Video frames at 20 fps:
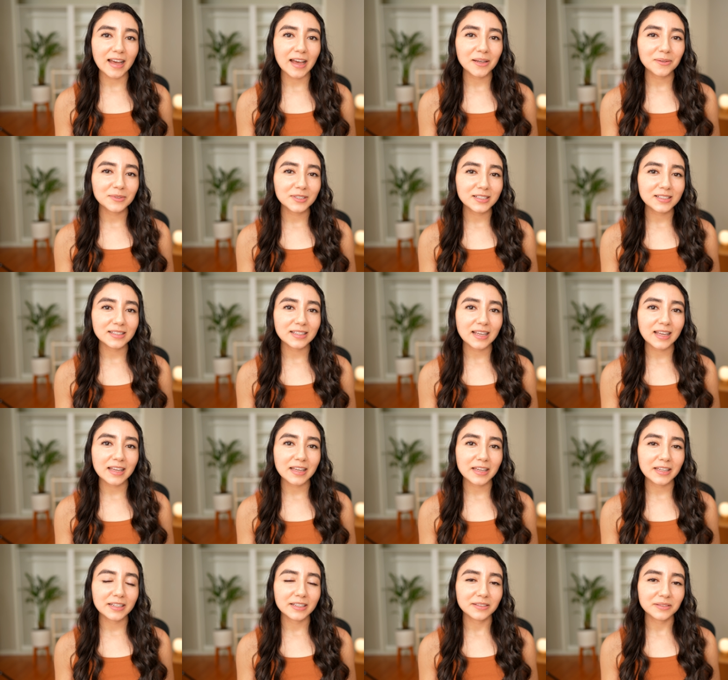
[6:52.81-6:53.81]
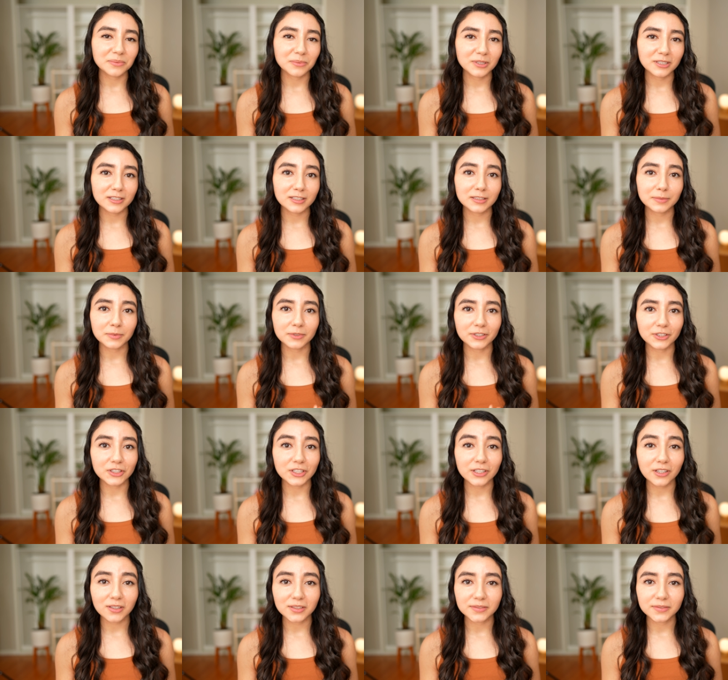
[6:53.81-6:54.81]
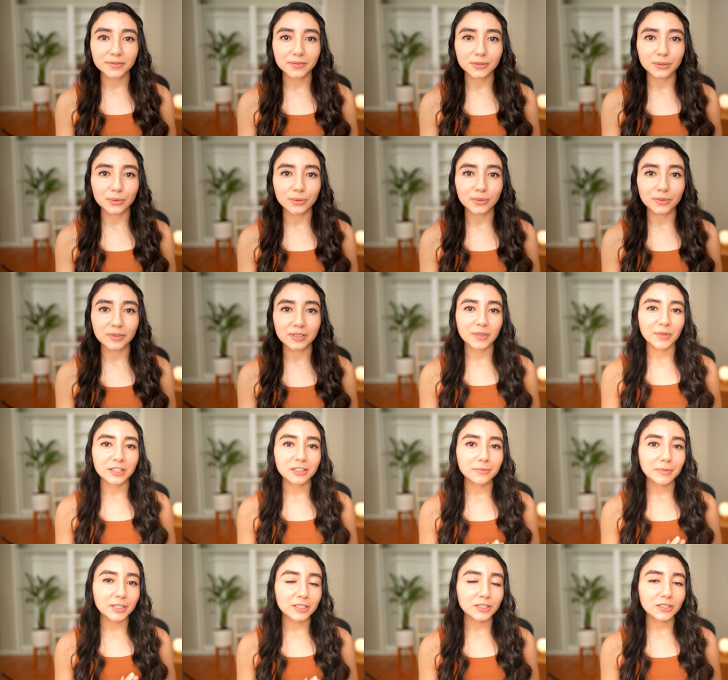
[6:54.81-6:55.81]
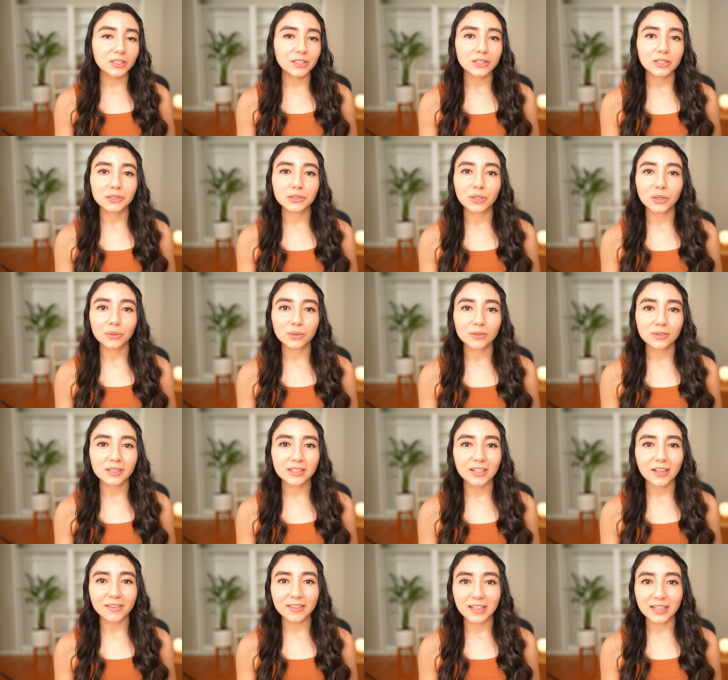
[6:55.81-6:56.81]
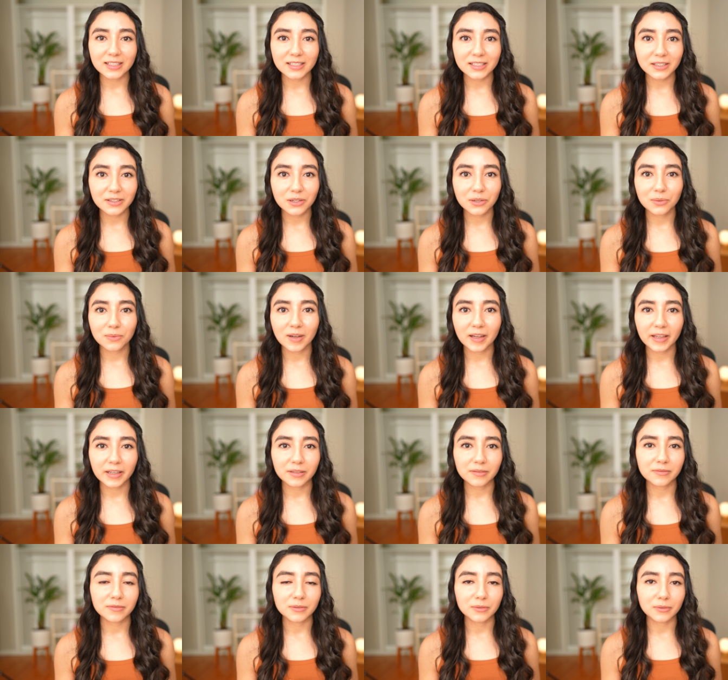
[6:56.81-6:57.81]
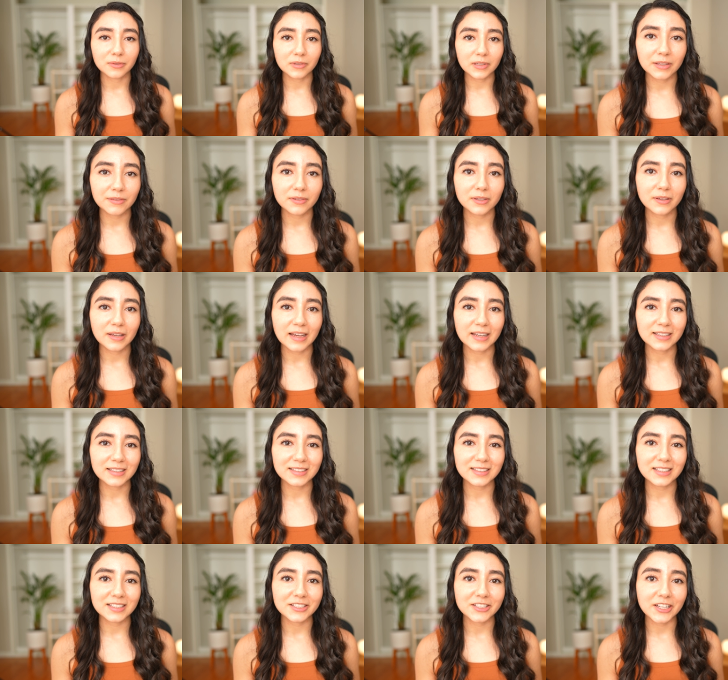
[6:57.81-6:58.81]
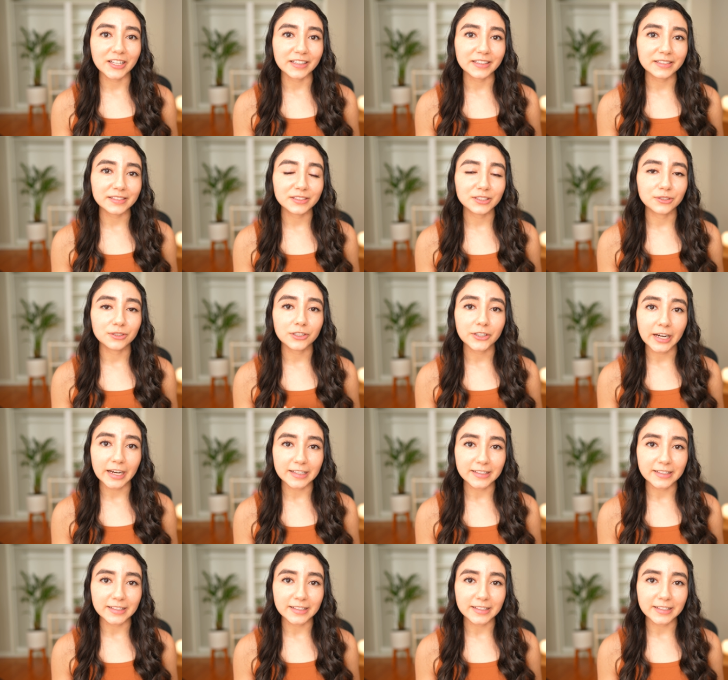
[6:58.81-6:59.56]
I would say it is worth splurging on food, especially the local and authentic Hawaiian food if you get the chance to try